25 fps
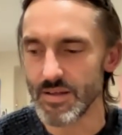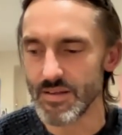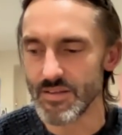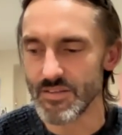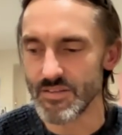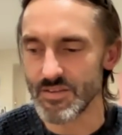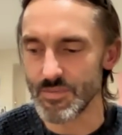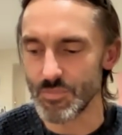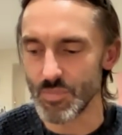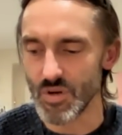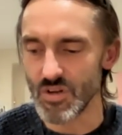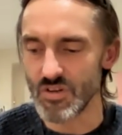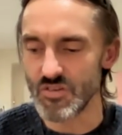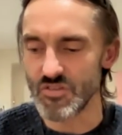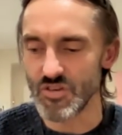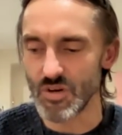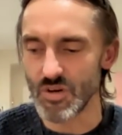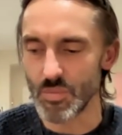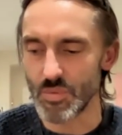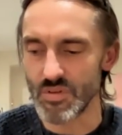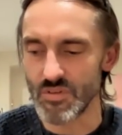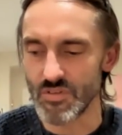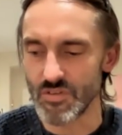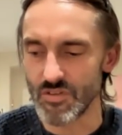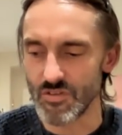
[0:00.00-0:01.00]
So my
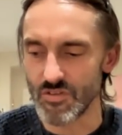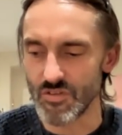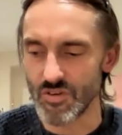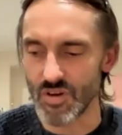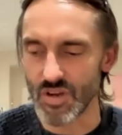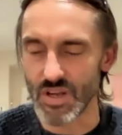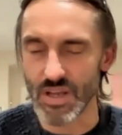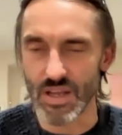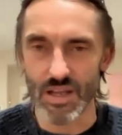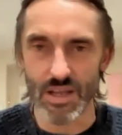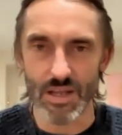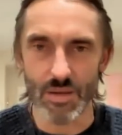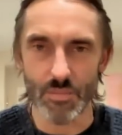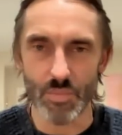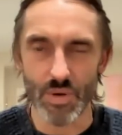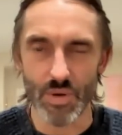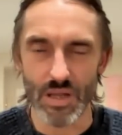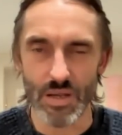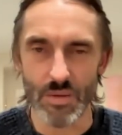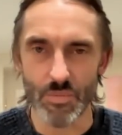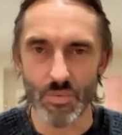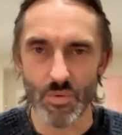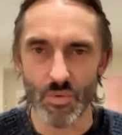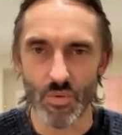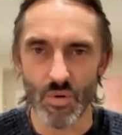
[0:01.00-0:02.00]
job is to try and keep
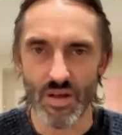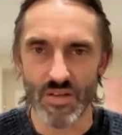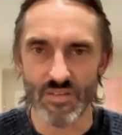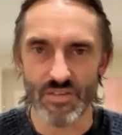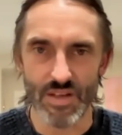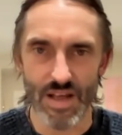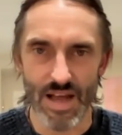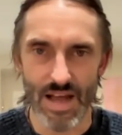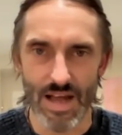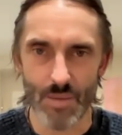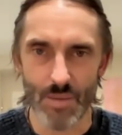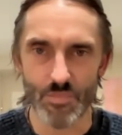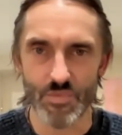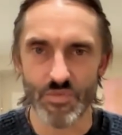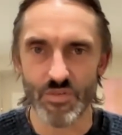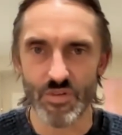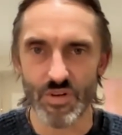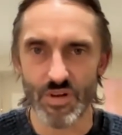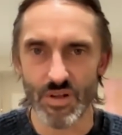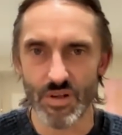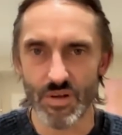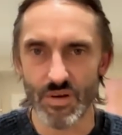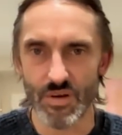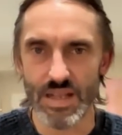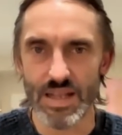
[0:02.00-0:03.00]
people as
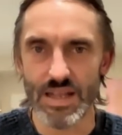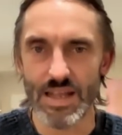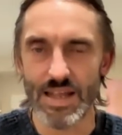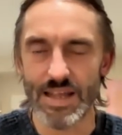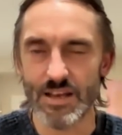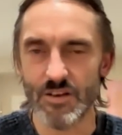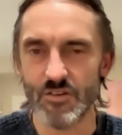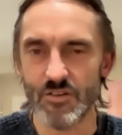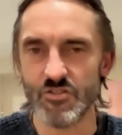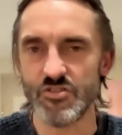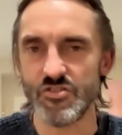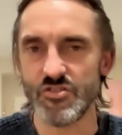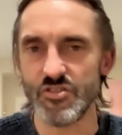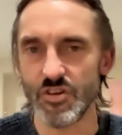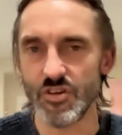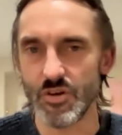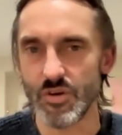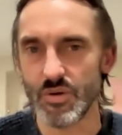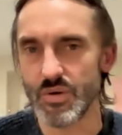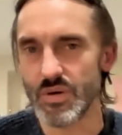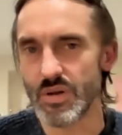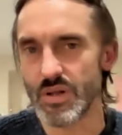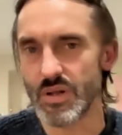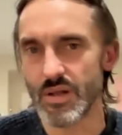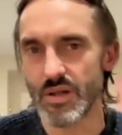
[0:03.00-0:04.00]
absolutely in
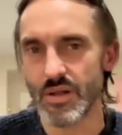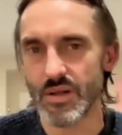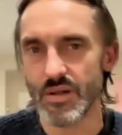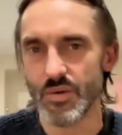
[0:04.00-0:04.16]
tune